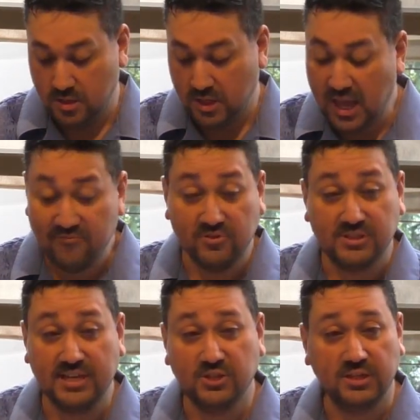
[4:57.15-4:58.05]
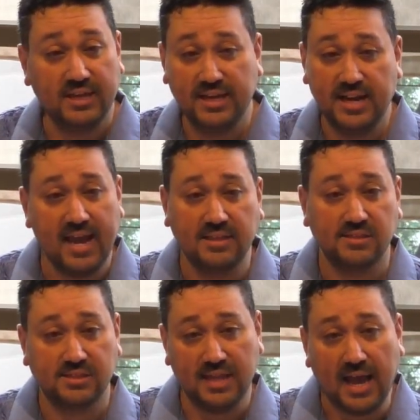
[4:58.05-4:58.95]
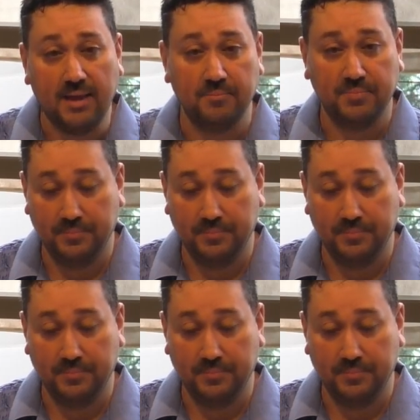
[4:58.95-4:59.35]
Conversation cannot stop.